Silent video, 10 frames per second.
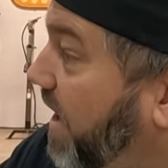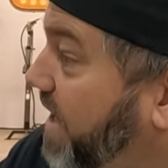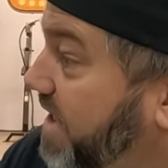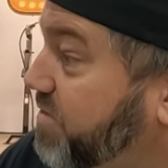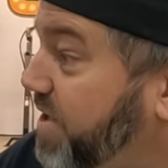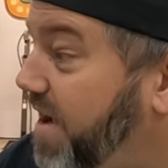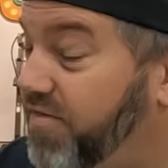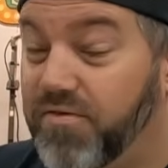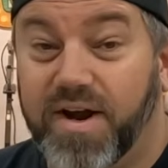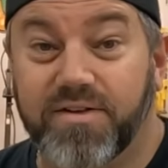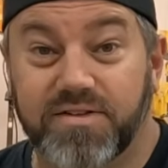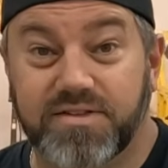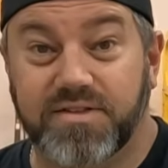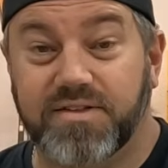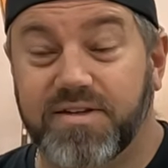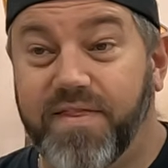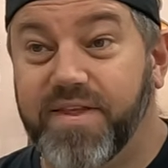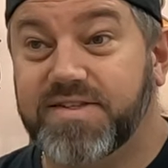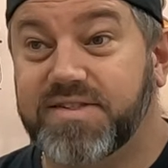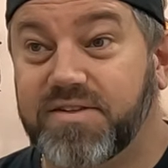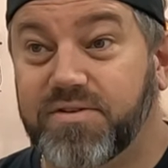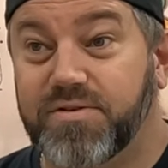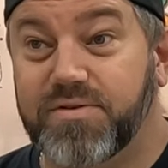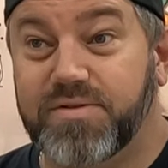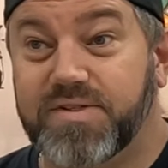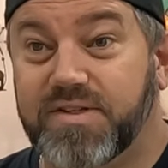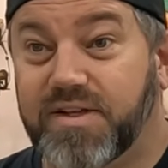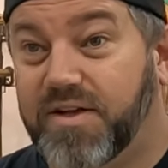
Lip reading: Next we have the rentals. Now this includes